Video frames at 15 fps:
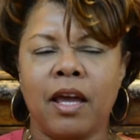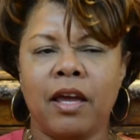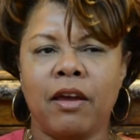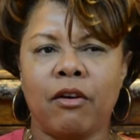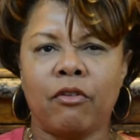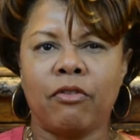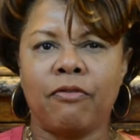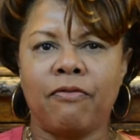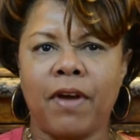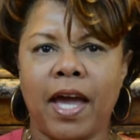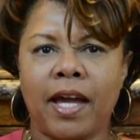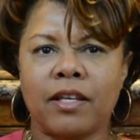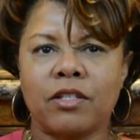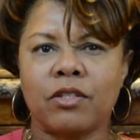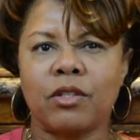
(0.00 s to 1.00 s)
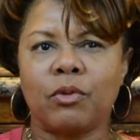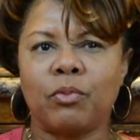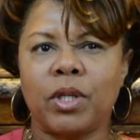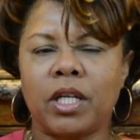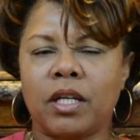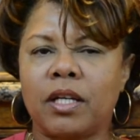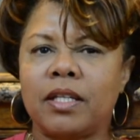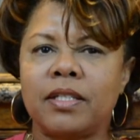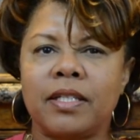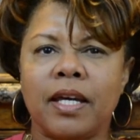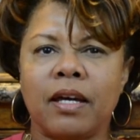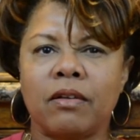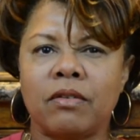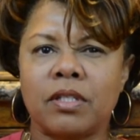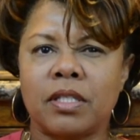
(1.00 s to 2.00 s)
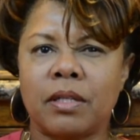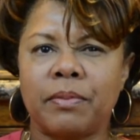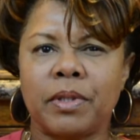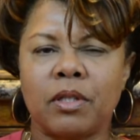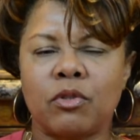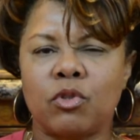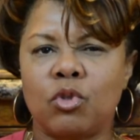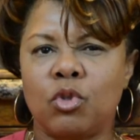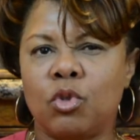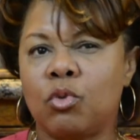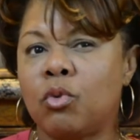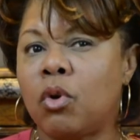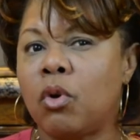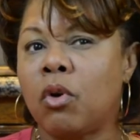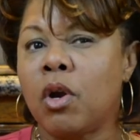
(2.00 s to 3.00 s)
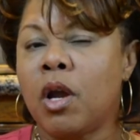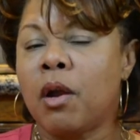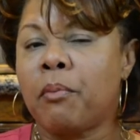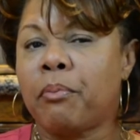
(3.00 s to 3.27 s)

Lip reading: health facts so that we cut down on some of those dual